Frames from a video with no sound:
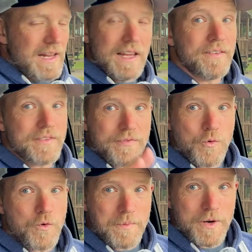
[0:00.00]
I love the
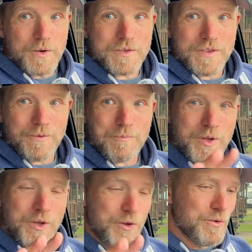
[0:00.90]
forward mirrors. They're
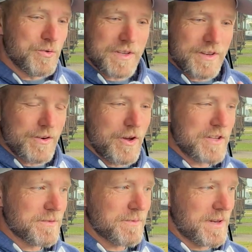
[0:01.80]
huge and they're awesome.